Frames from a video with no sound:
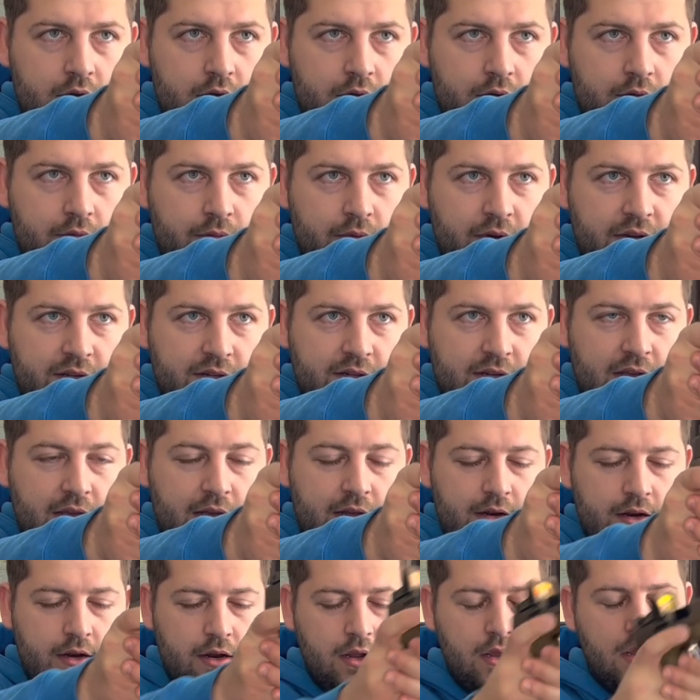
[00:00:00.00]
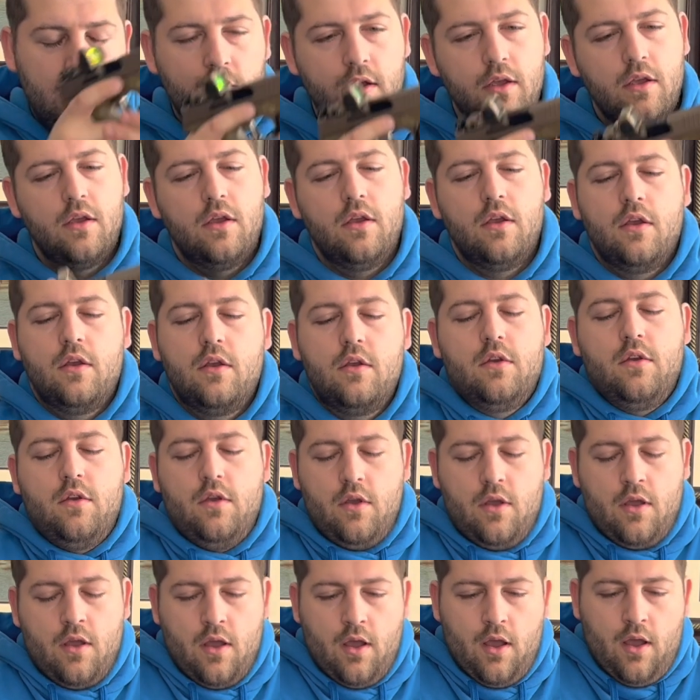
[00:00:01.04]
Reset.
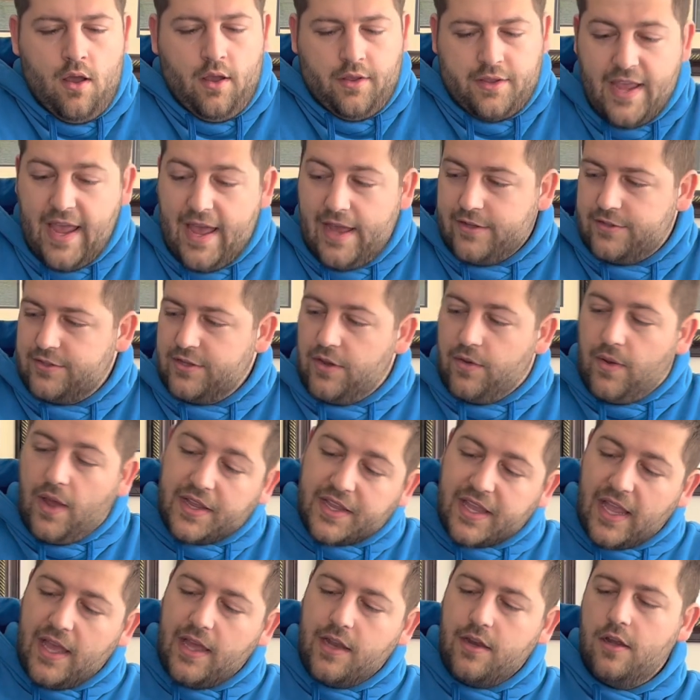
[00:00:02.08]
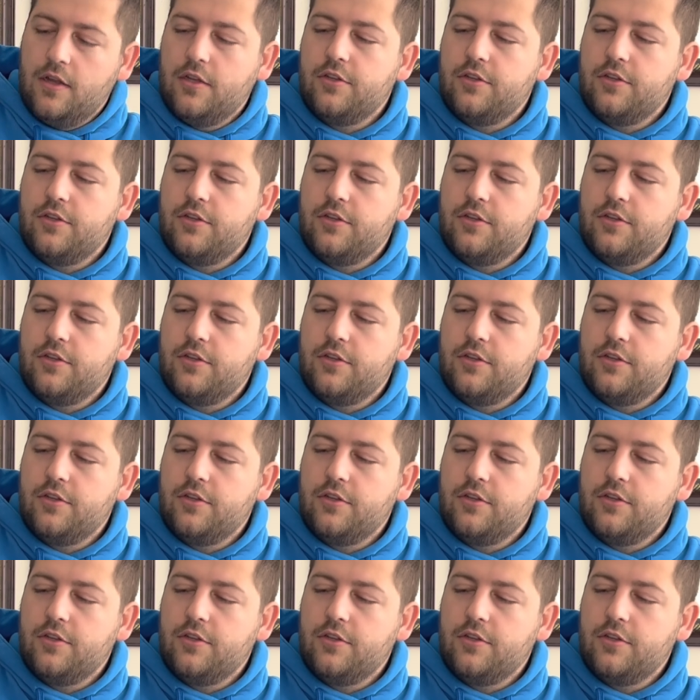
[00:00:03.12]
Yeah, so again,